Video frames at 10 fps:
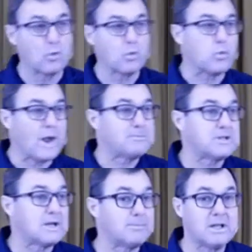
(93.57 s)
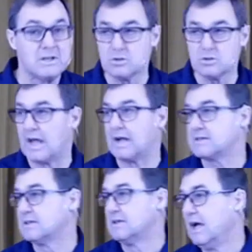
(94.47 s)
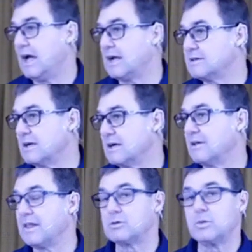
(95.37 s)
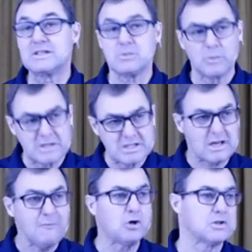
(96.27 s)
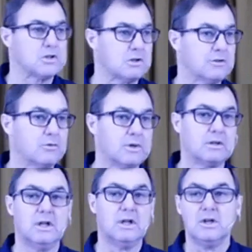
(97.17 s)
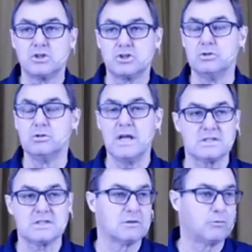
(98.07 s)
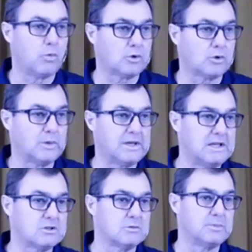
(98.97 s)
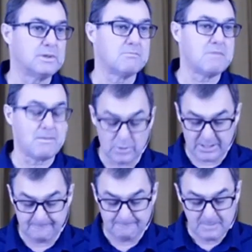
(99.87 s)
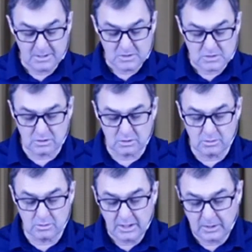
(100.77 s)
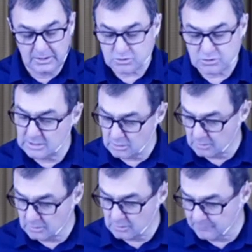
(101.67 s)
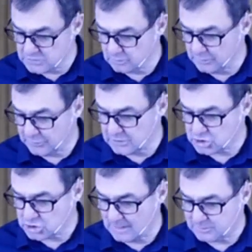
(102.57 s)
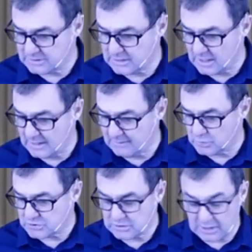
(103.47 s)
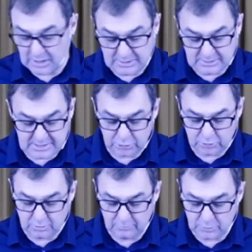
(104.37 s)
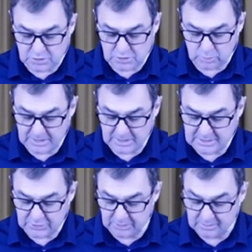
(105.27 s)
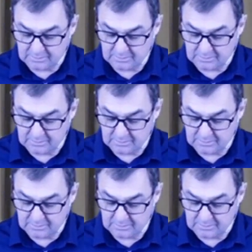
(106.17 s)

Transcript: wrapped up into that and uh, that we, we stay focused on the real true essence of what we need to be remembering. So let's read along 1 Corinthians chapter 9, verse 19 through to verse 23.